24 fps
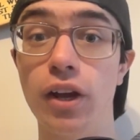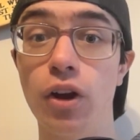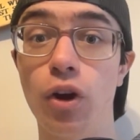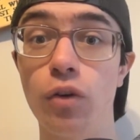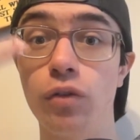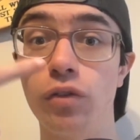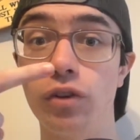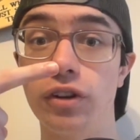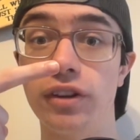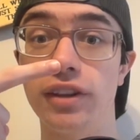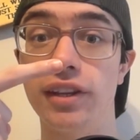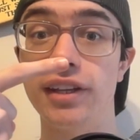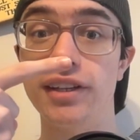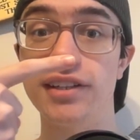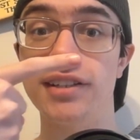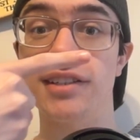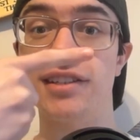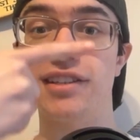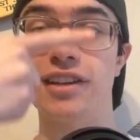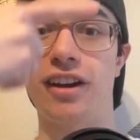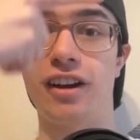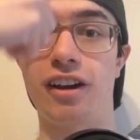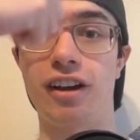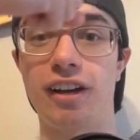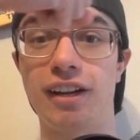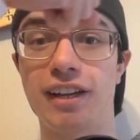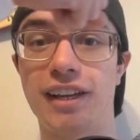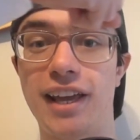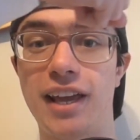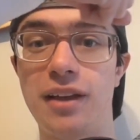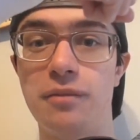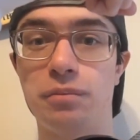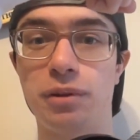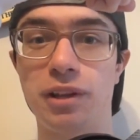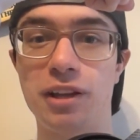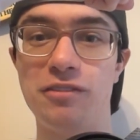over this
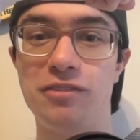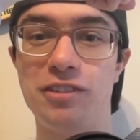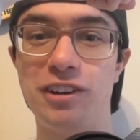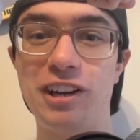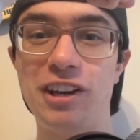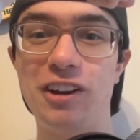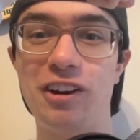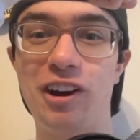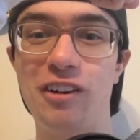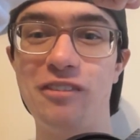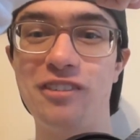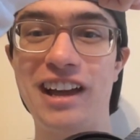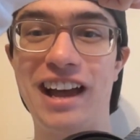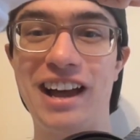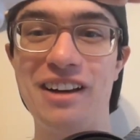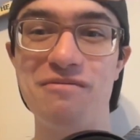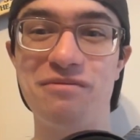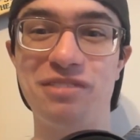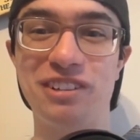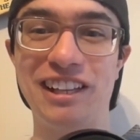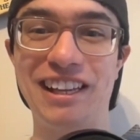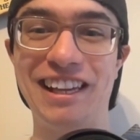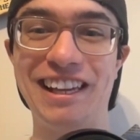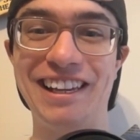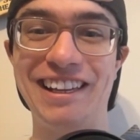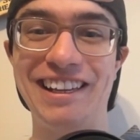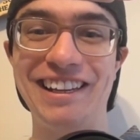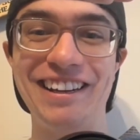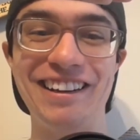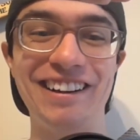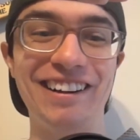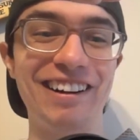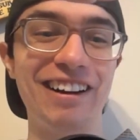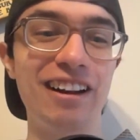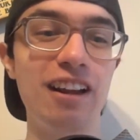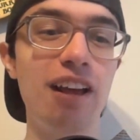gameplay video I've got playing
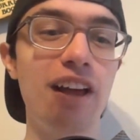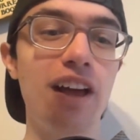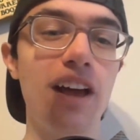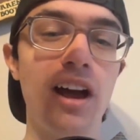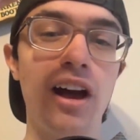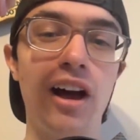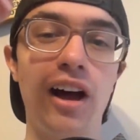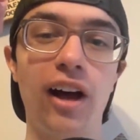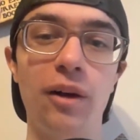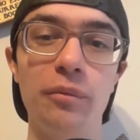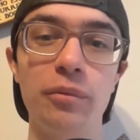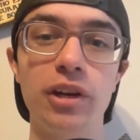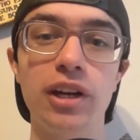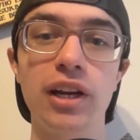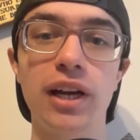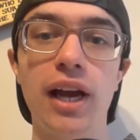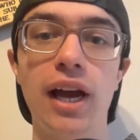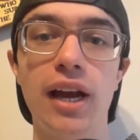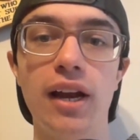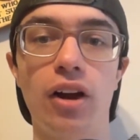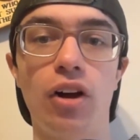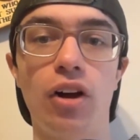here. I'm going to kind of